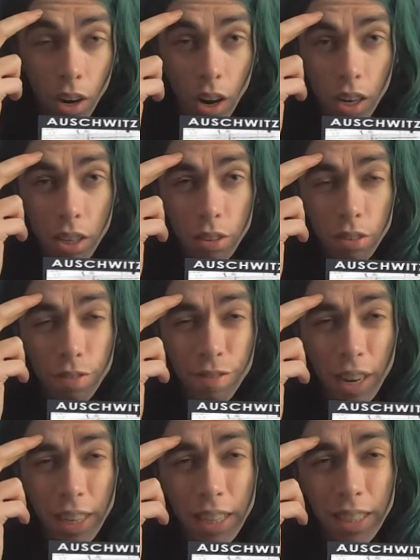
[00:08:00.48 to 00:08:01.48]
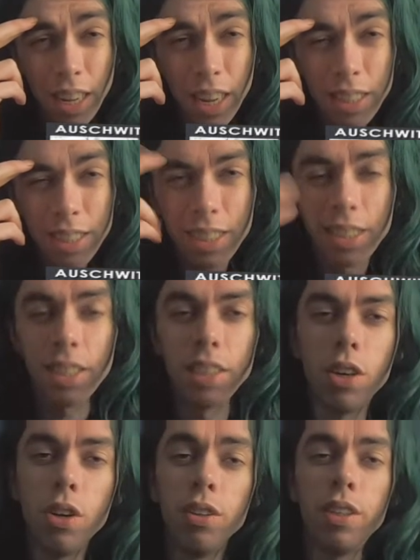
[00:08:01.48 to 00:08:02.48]
Are you fucking nuts?
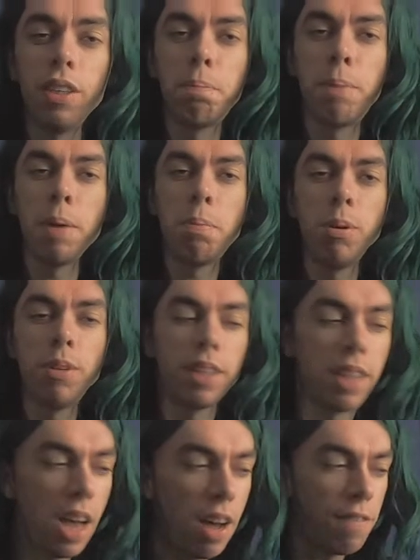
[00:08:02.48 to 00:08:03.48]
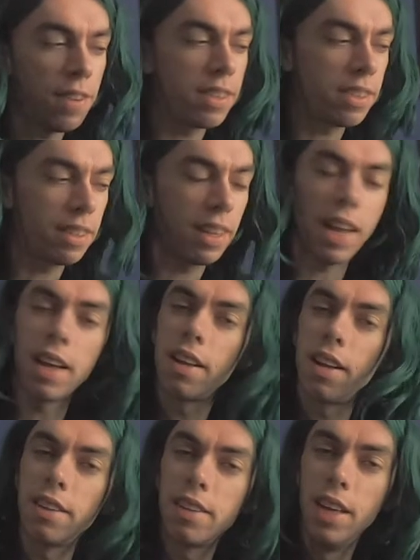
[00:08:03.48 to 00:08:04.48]
The only people that have it
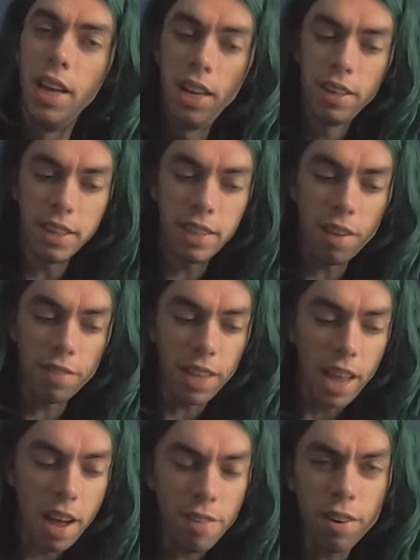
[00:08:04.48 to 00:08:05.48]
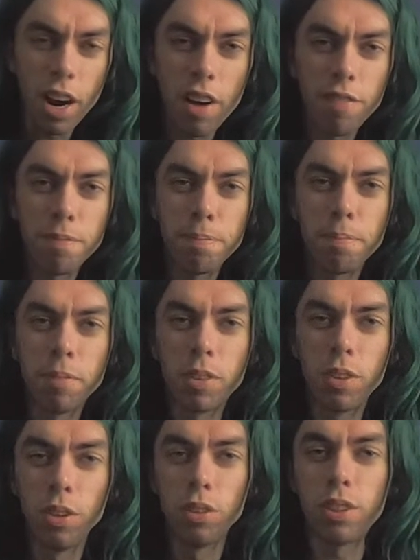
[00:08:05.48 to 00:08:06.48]
get, that have it ever have
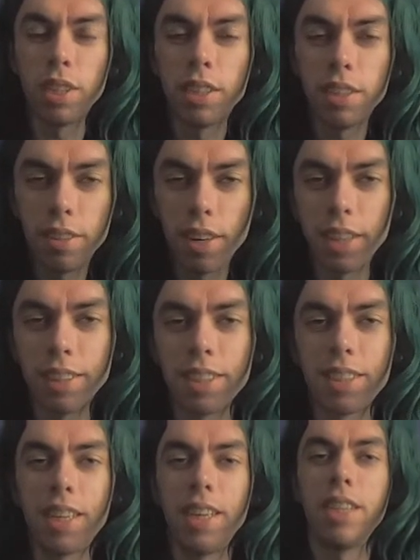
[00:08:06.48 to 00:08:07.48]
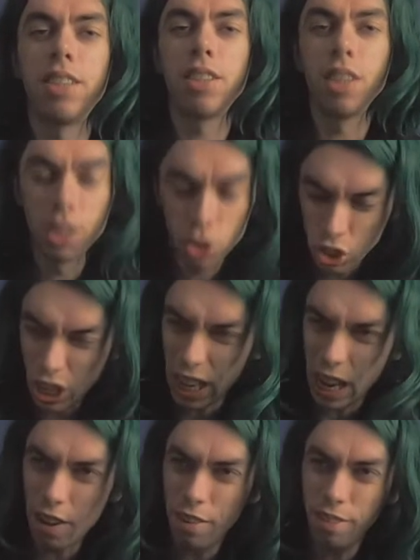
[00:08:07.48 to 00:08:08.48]
good in the United States, should
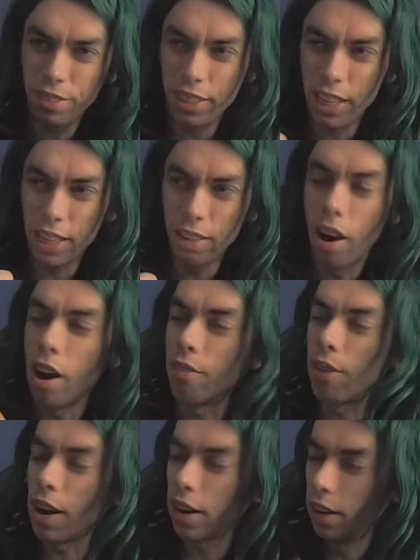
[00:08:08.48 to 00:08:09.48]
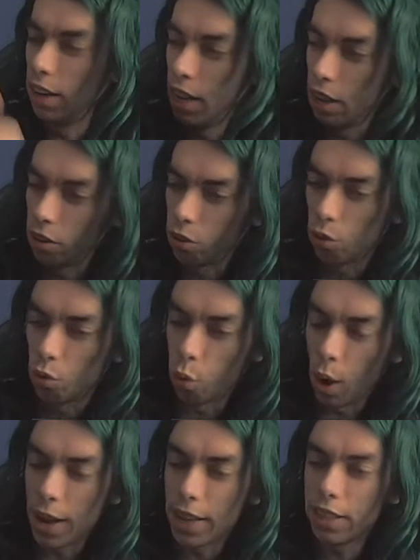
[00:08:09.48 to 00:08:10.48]
I say, are were
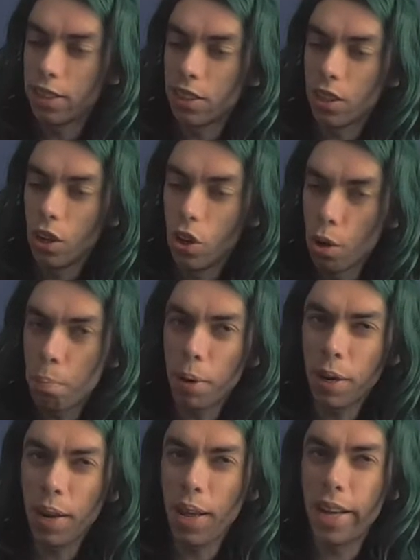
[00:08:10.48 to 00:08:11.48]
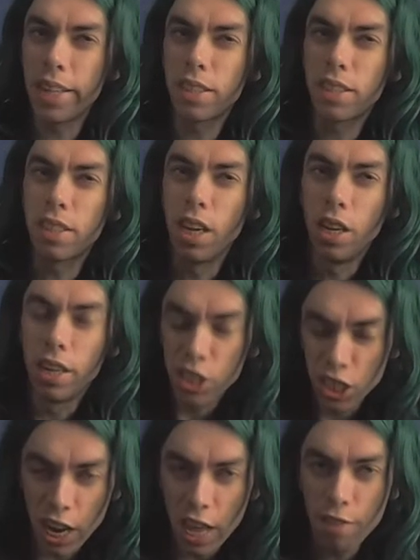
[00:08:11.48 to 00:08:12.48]
white, upper-class,
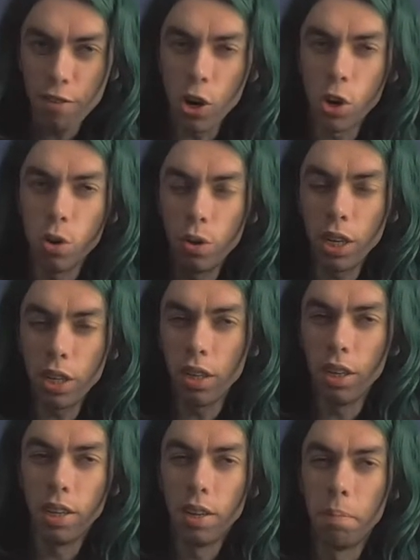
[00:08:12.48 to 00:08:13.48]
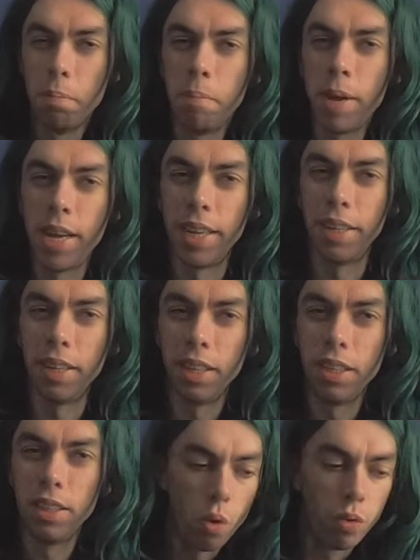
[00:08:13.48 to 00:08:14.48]
slave-owning men.
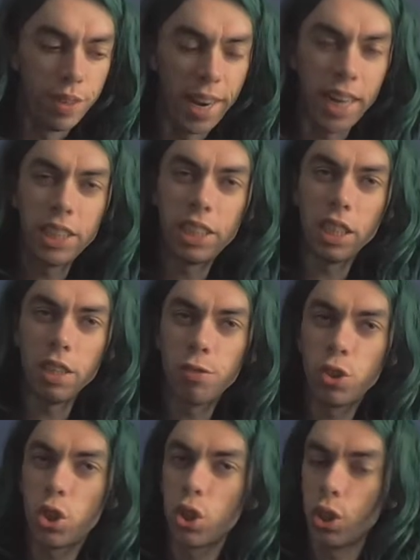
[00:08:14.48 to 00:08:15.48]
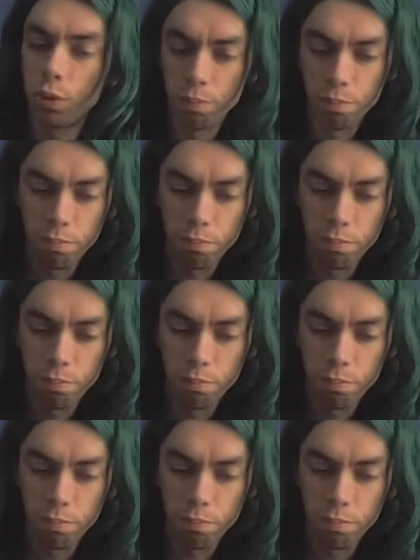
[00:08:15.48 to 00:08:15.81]
Natives,